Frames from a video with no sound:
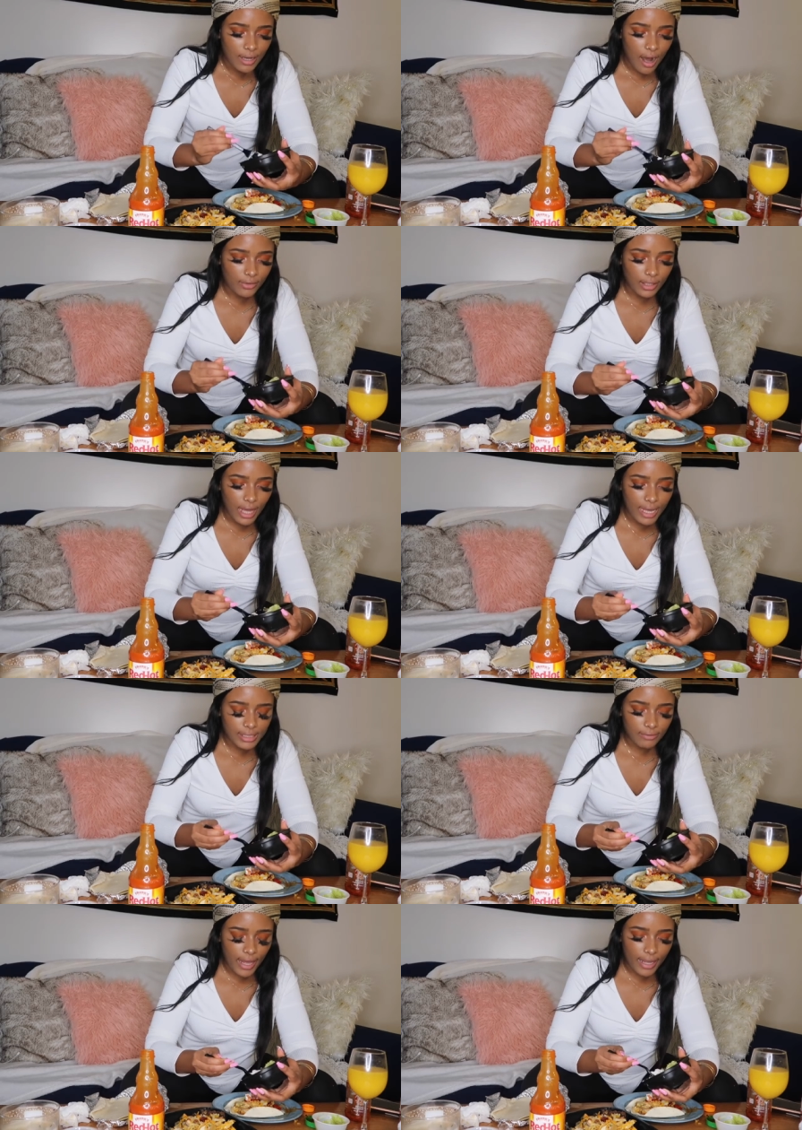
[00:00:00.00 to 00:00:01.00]
on the
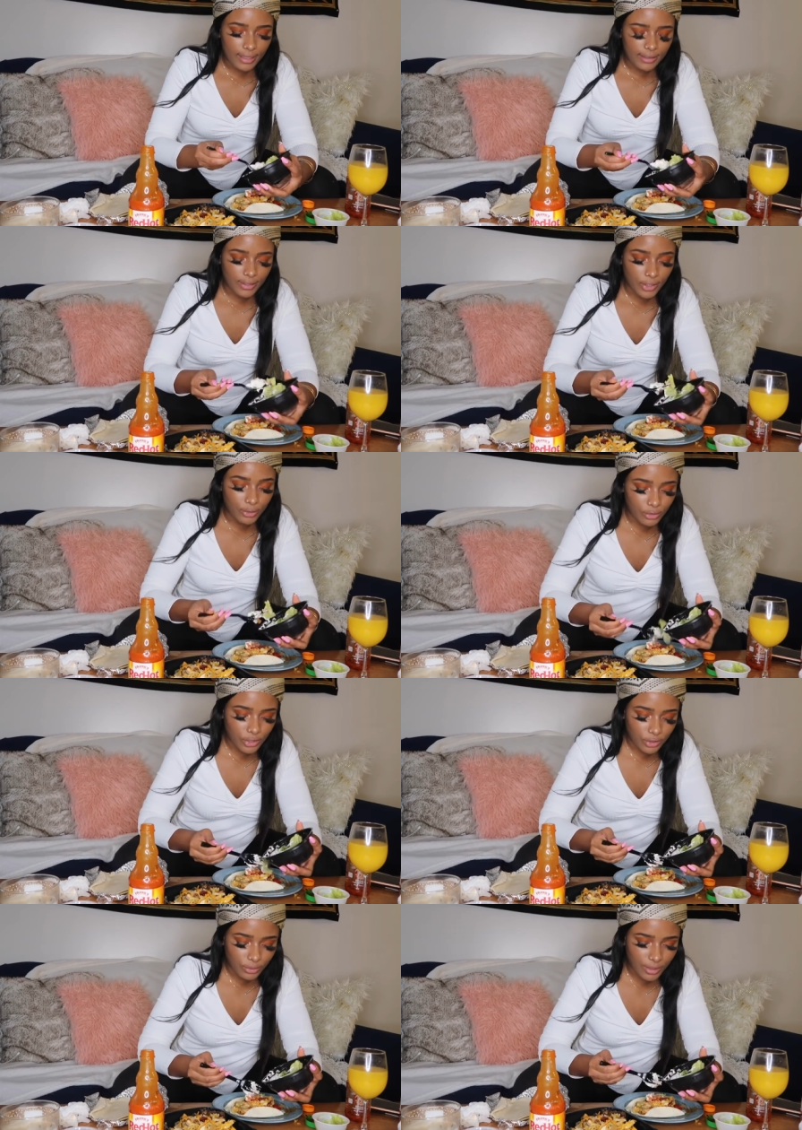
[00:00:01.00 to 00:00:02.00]
lines of like
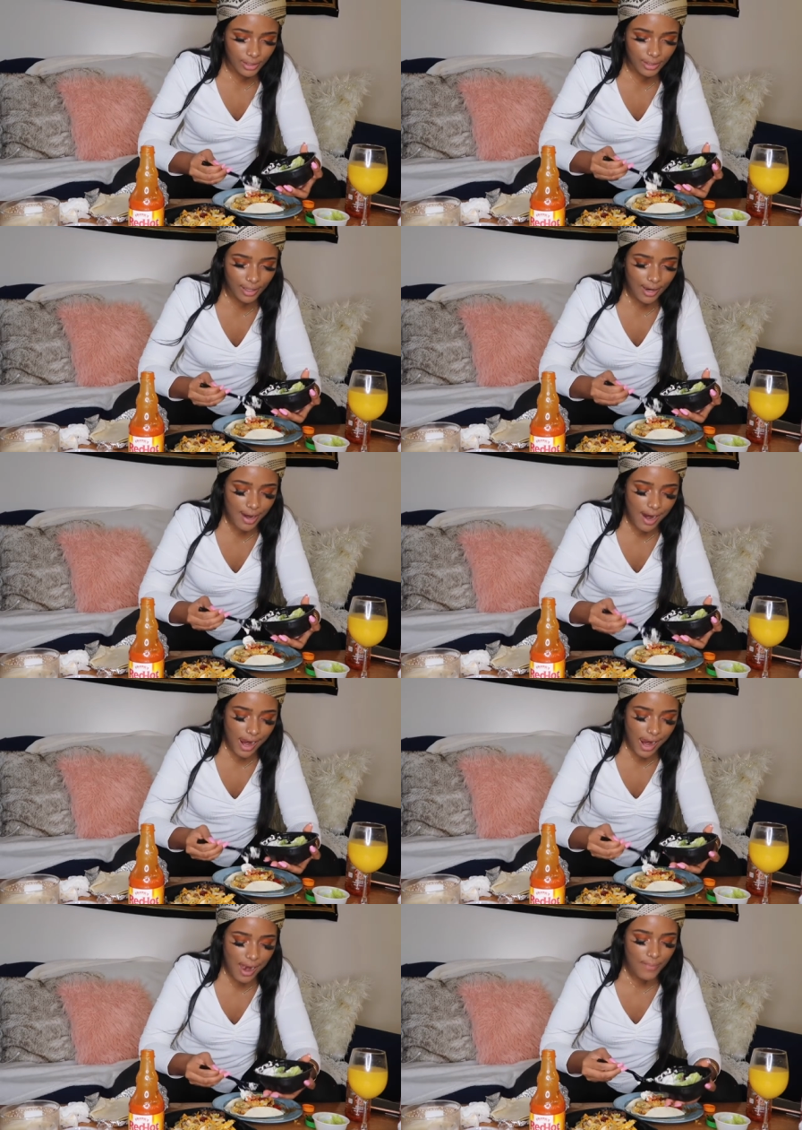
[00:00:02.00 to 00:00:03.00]
YouTube.
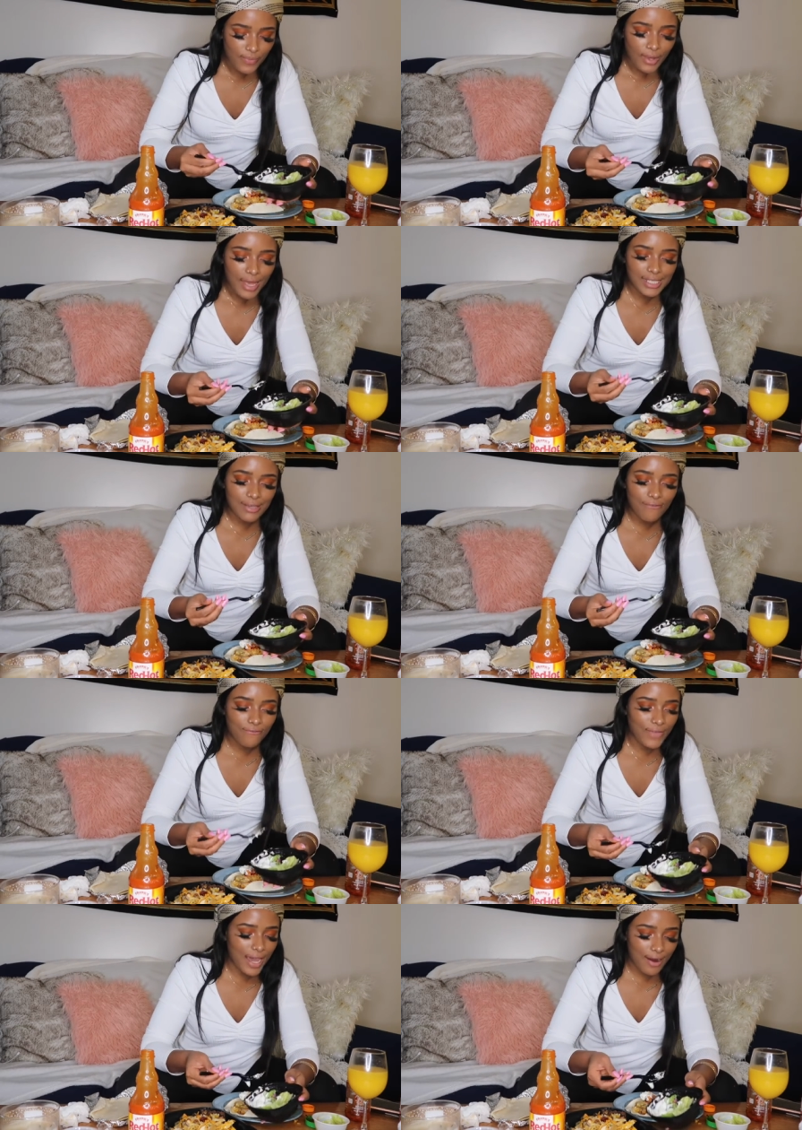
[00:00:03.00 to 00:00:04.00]
It's a
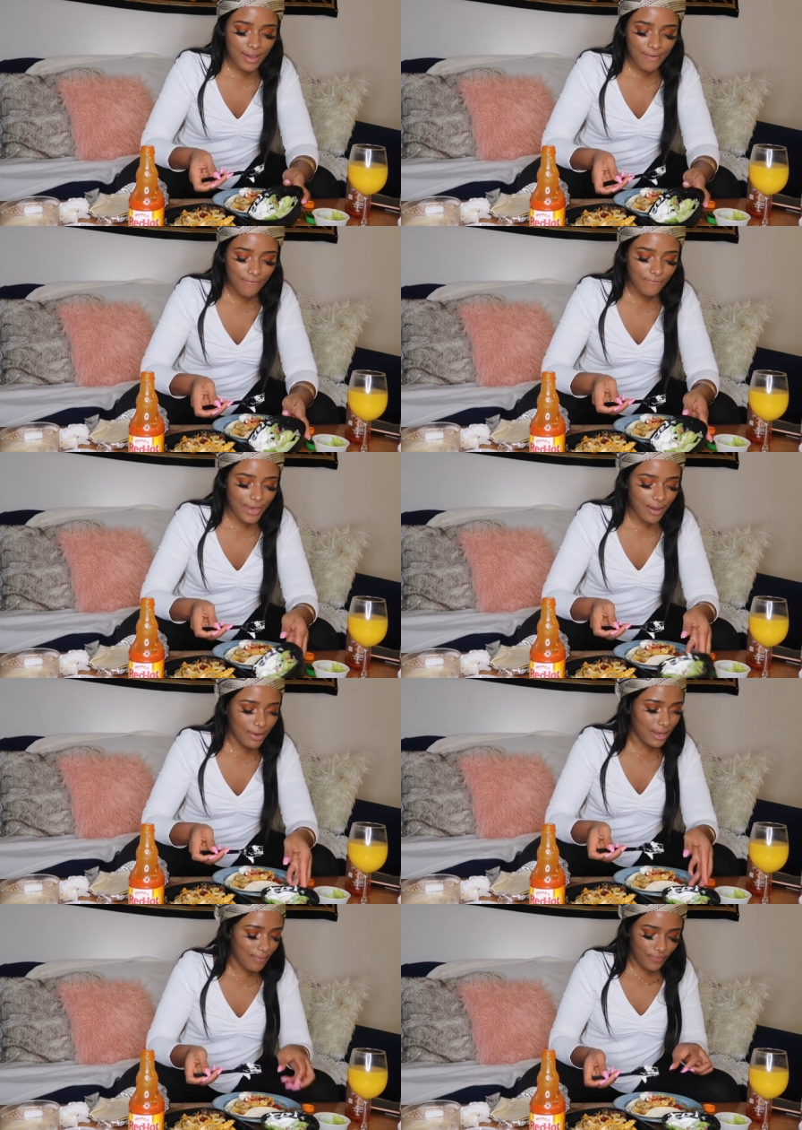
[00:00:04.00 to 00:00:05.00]
very,
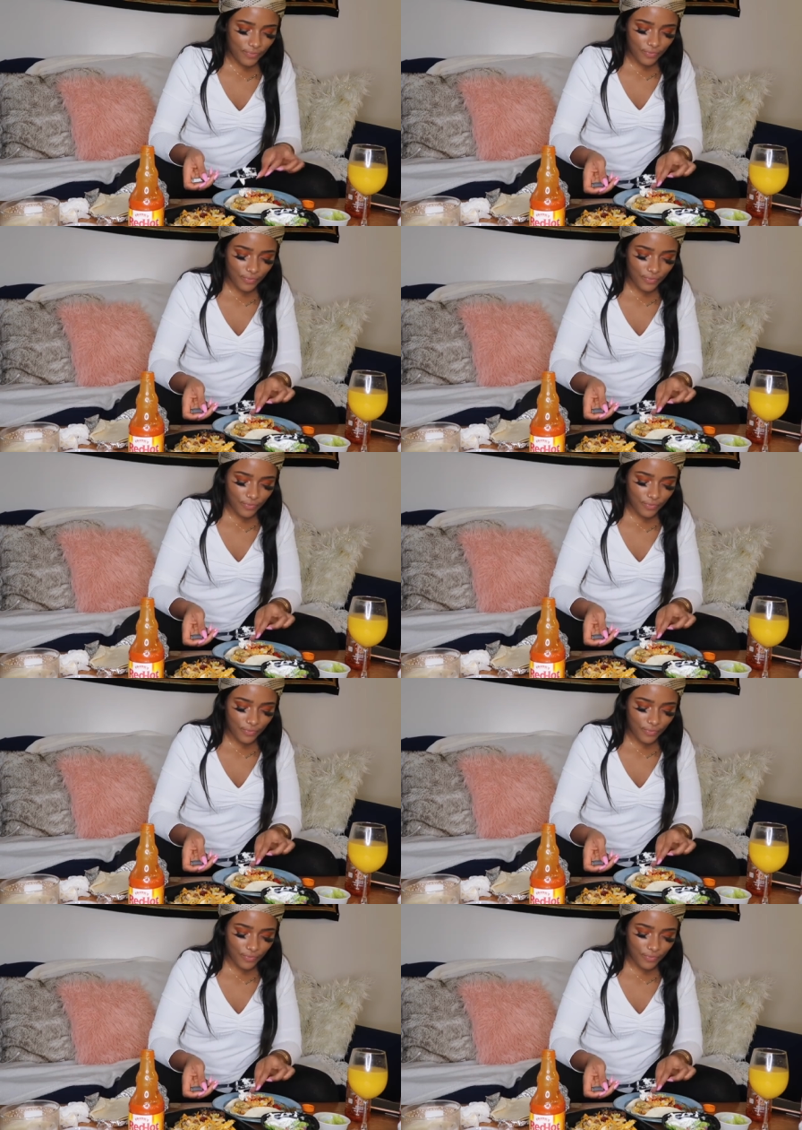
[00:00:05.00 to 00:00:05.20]
very